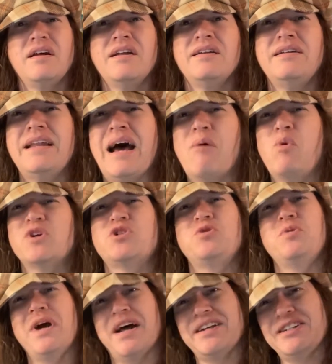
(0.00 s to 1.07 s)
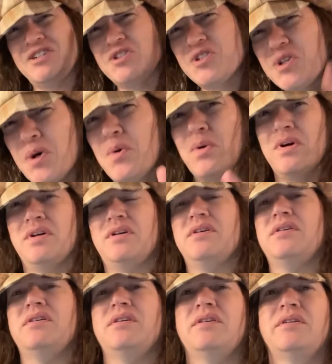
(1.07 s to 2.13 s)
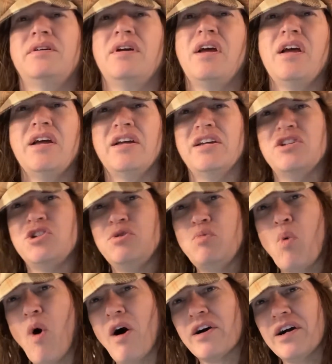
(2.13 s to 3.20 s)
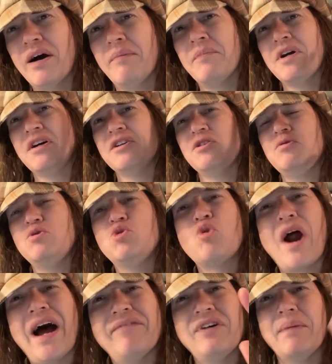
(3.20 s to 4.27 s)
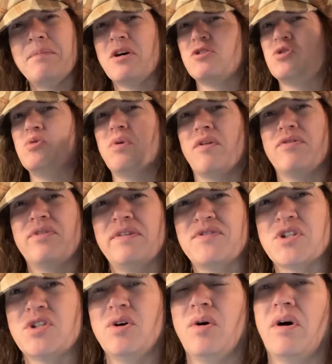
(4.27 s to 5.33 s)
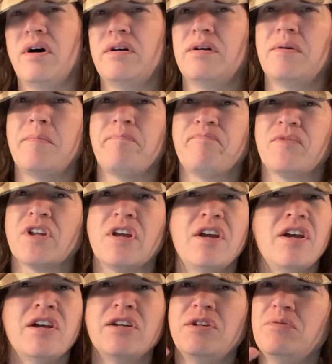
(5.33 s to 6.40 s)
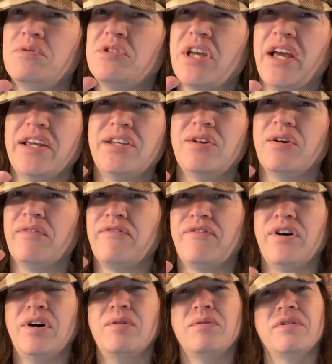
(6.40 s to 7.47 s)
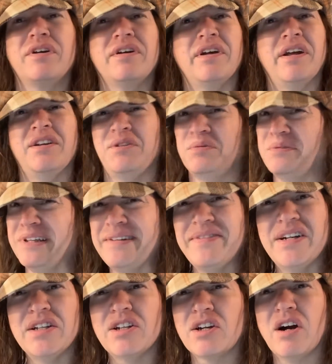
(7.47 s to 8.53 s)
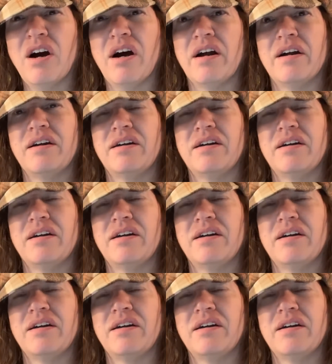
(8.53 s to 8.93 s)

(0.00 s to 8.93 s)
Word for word: Now what you got to do is you walk up, you drive up to a thrift store, you take your phone and you leave it in the car